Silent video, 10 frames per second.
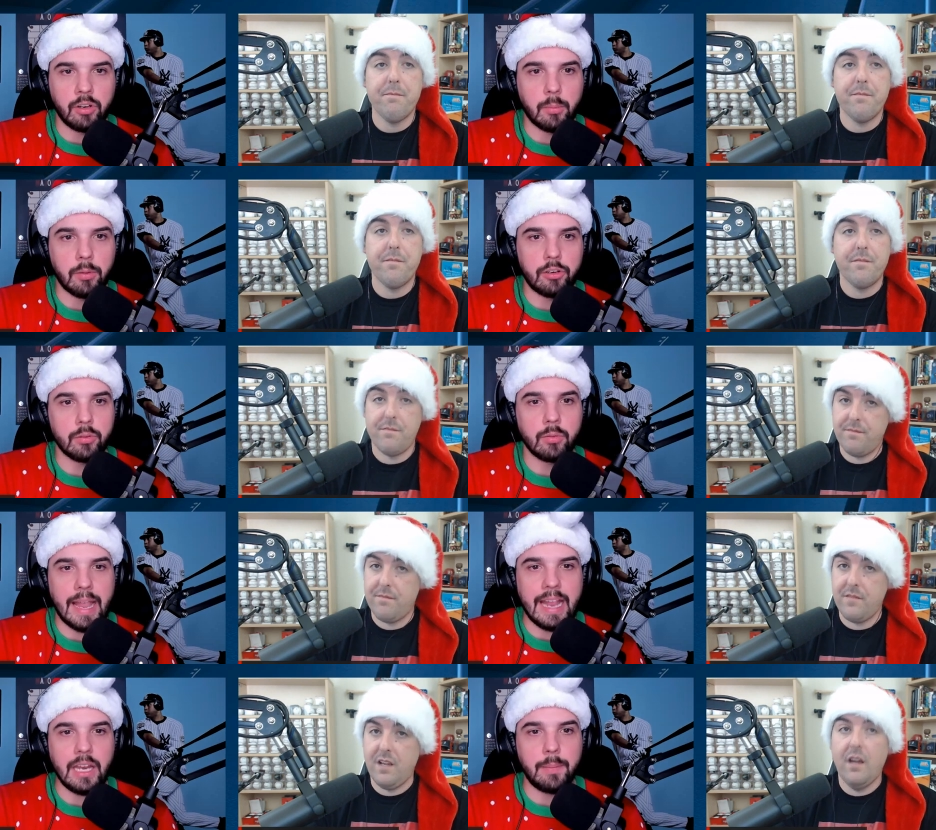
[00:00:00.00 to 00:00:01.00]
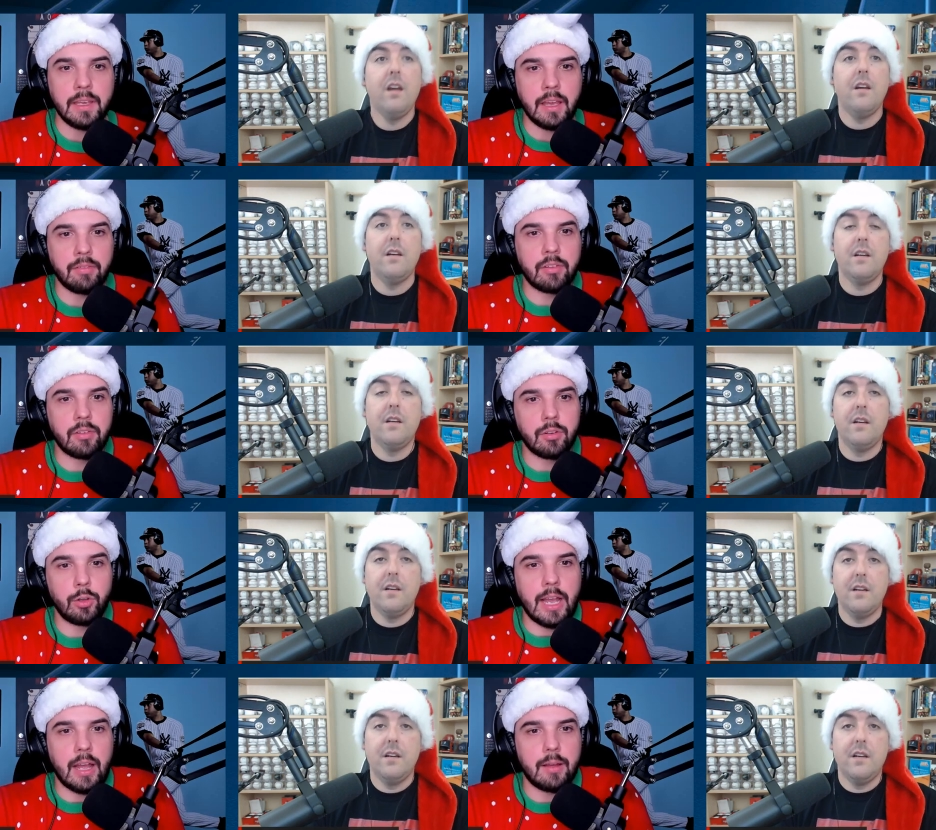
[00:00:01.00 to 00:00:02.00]
Speaker 1: to number two. A D P gift, who you
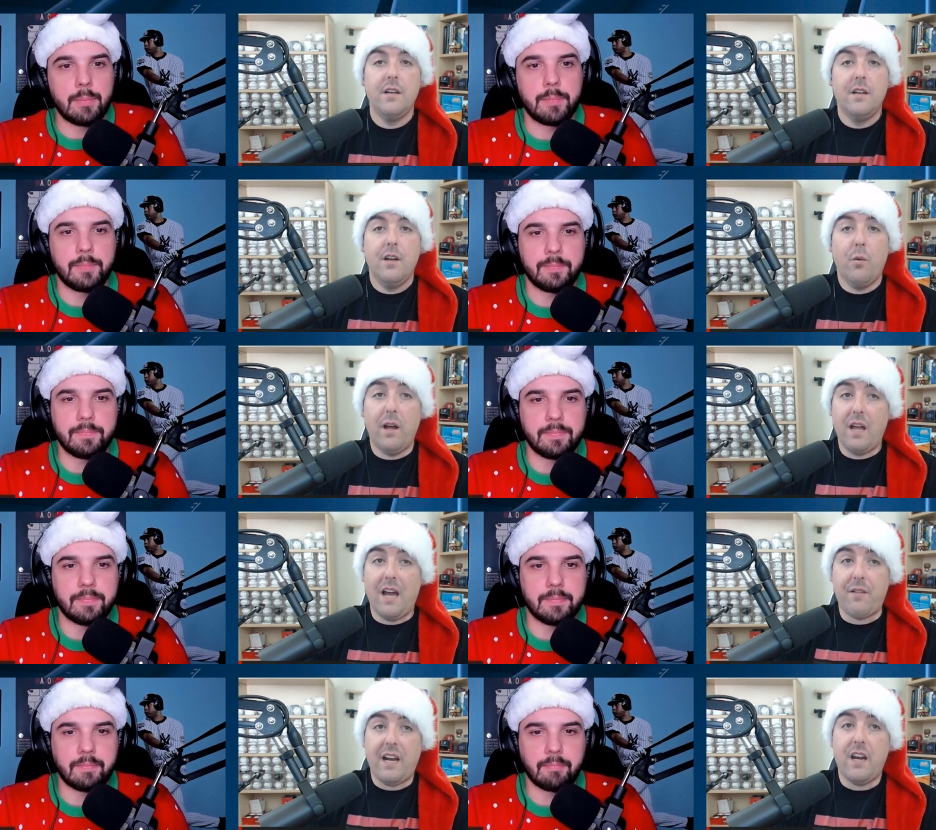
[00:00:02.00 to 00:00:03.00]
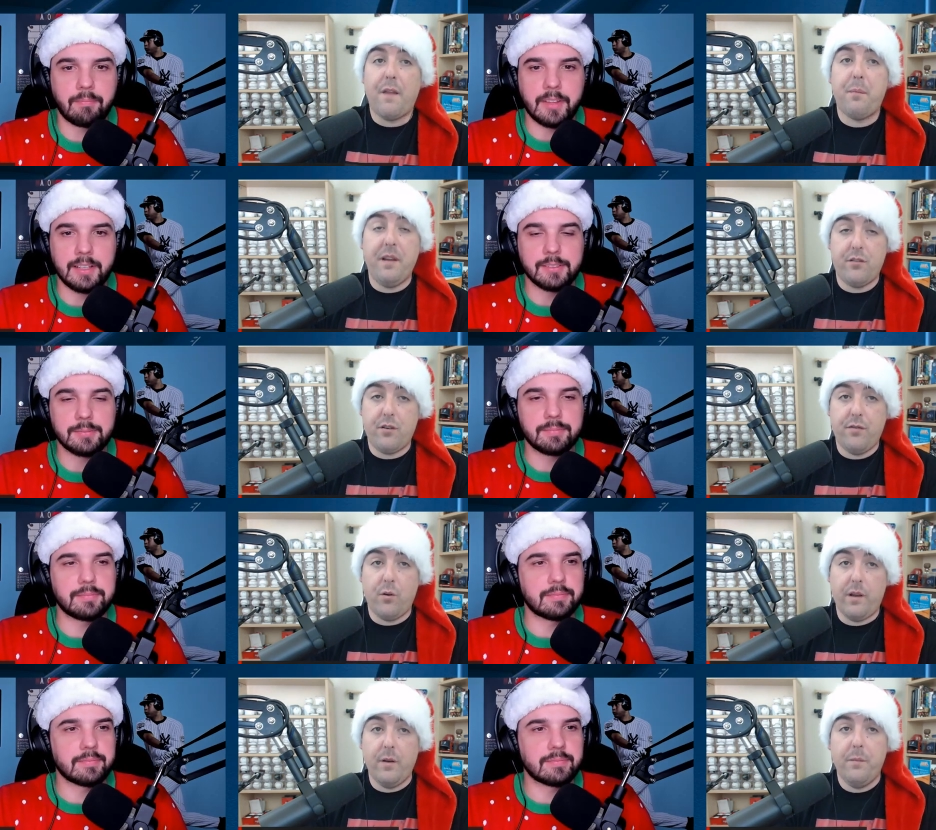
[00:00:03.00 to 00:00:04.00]
got?
Speaker 2: Well, I've got another pitcher
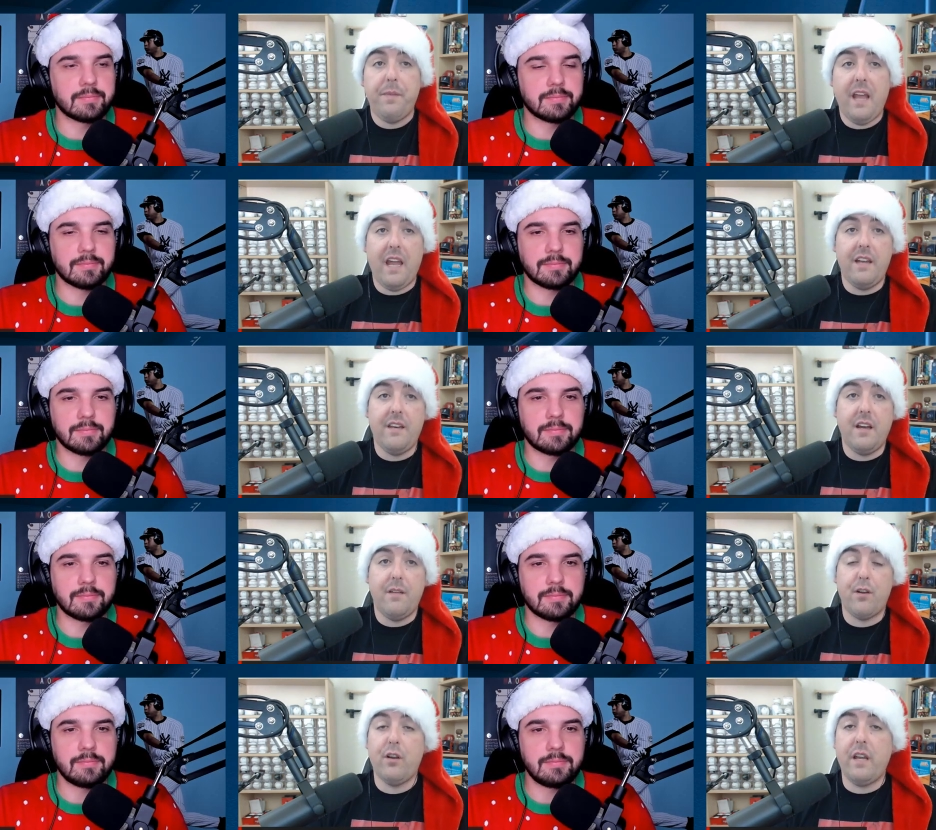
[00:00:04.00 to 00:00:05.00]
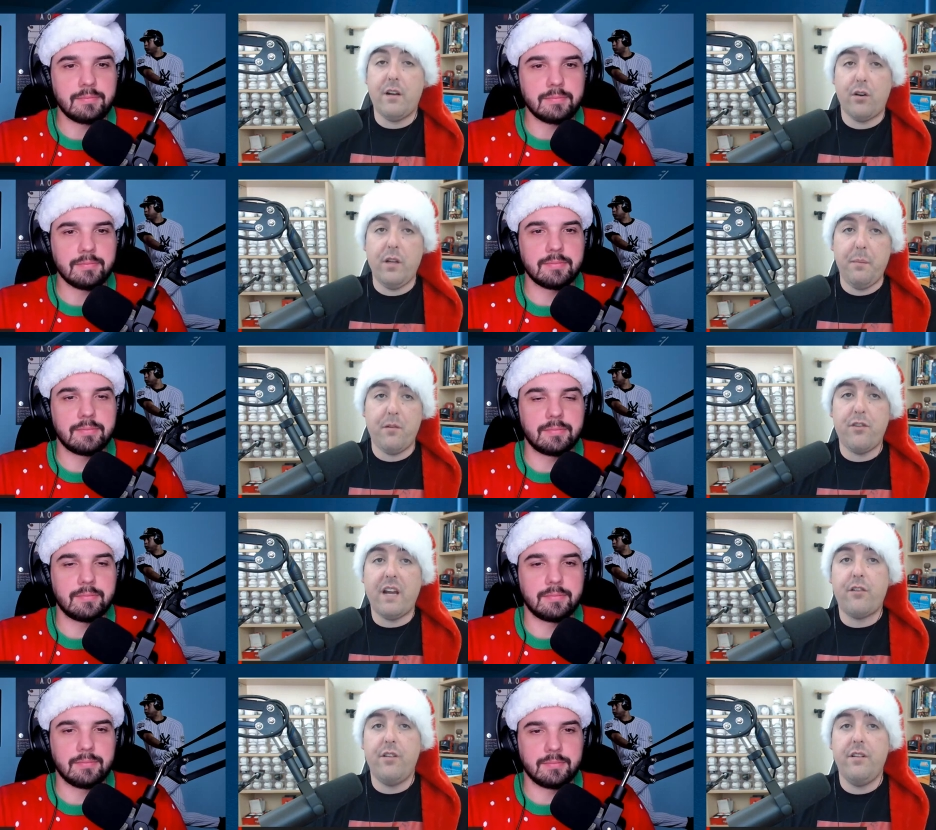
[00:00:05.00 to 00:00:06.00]
for you, and uh, if you're looking at early
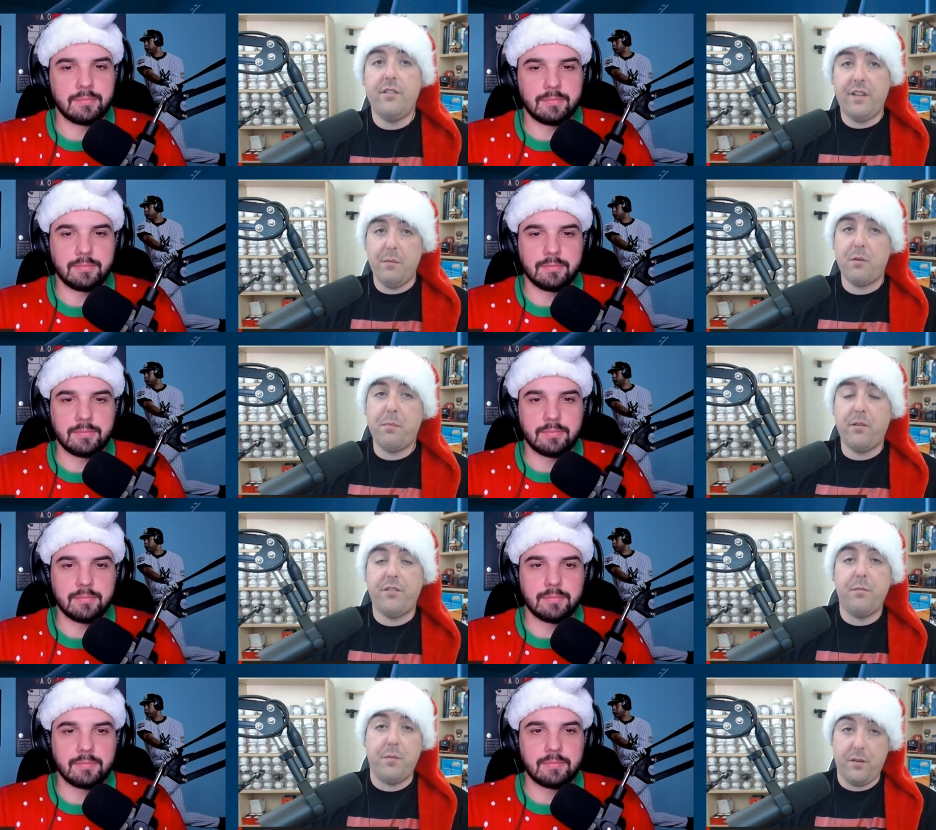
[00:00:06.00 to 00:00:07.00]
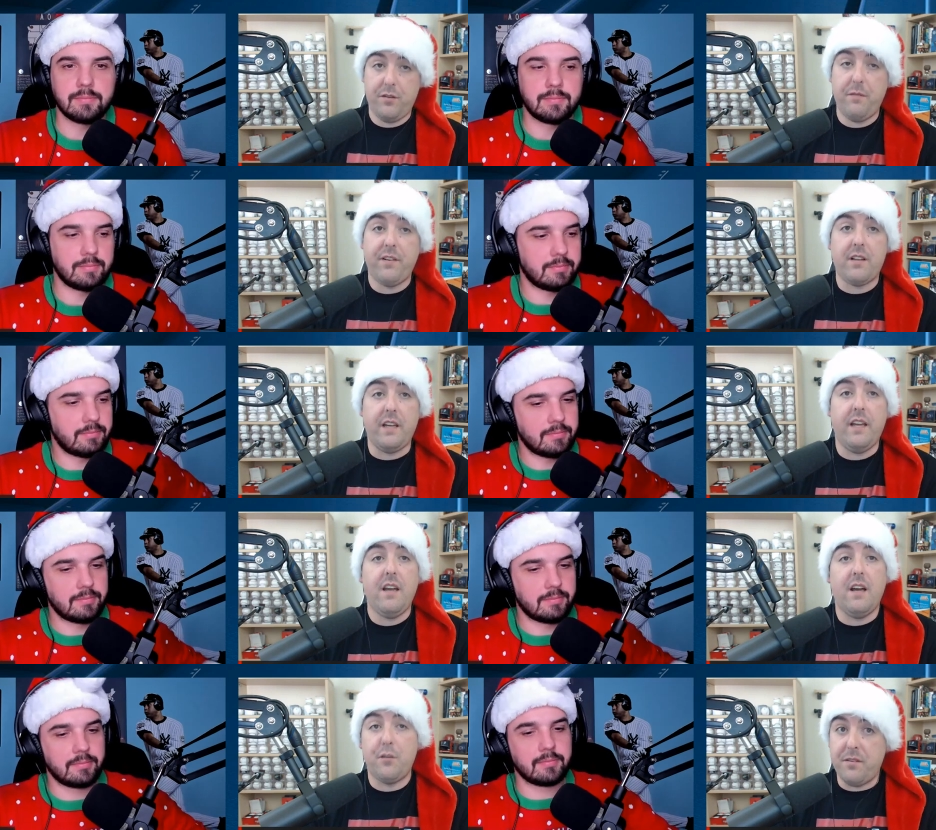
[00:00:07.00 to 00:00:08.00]
projections, Steamer
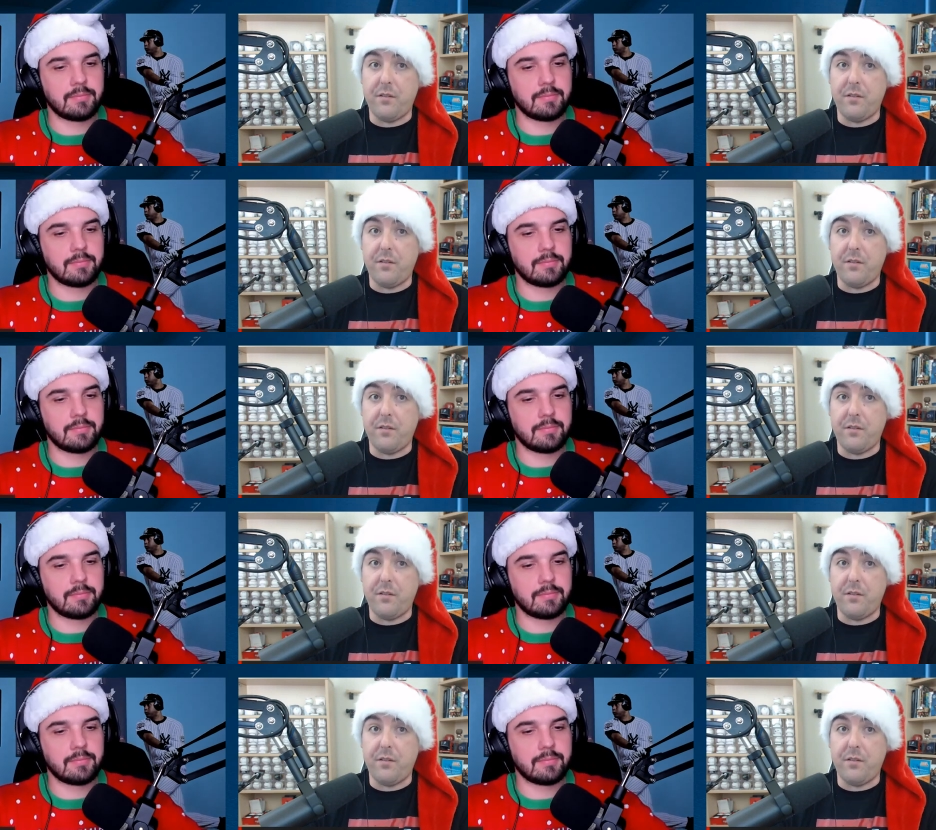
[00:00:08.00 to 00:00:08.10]
specifically, uh,